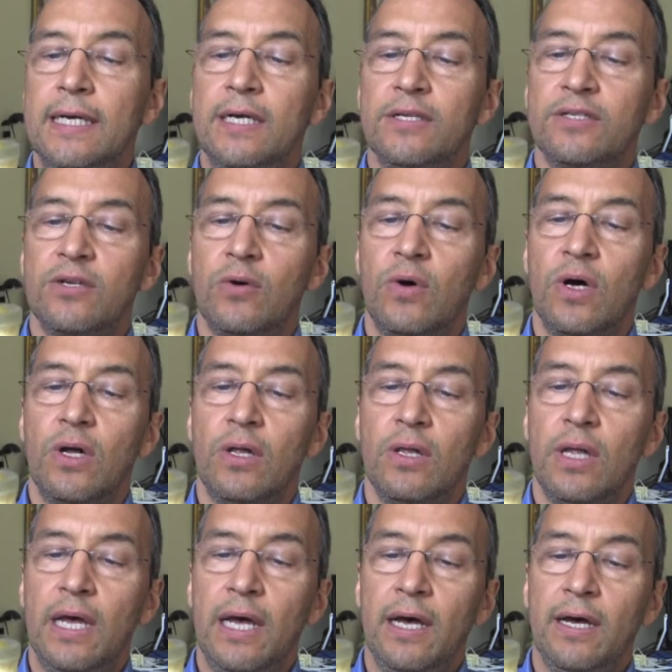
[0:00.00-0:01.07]
So
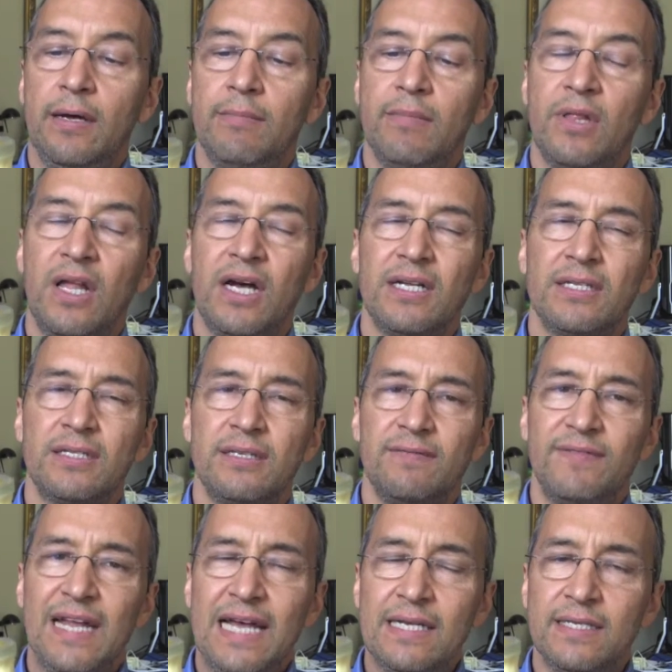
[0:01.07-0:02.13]
lots of
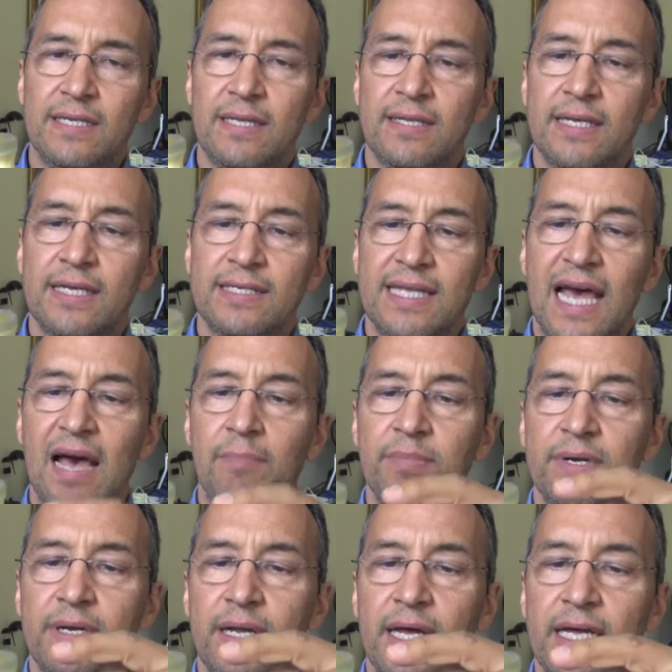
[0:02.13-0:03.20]
nasty things
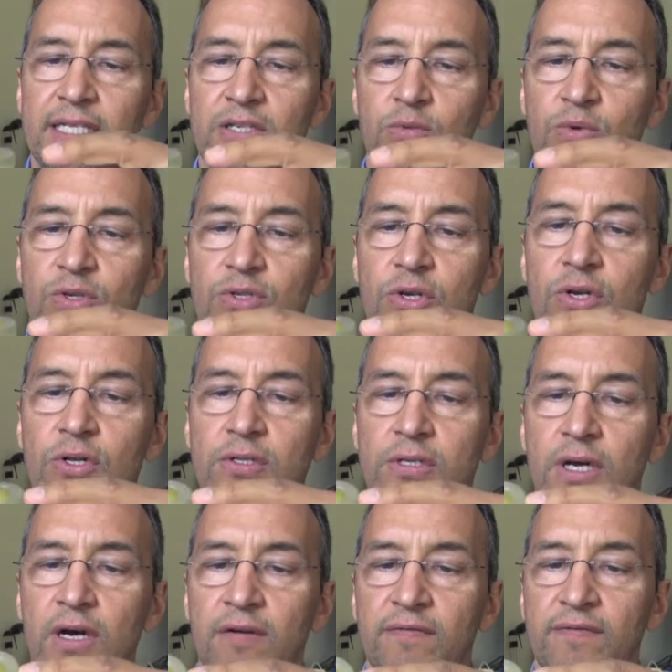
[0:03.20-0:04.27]
happen as a result
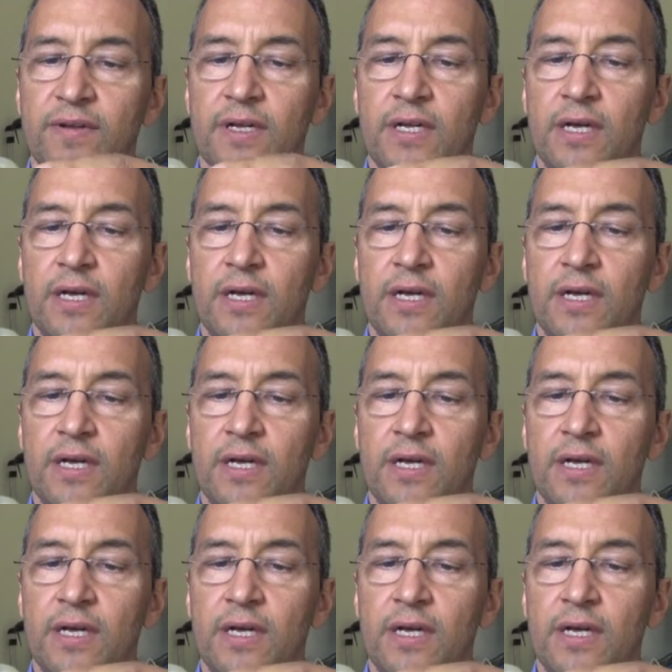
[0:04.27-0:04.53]
of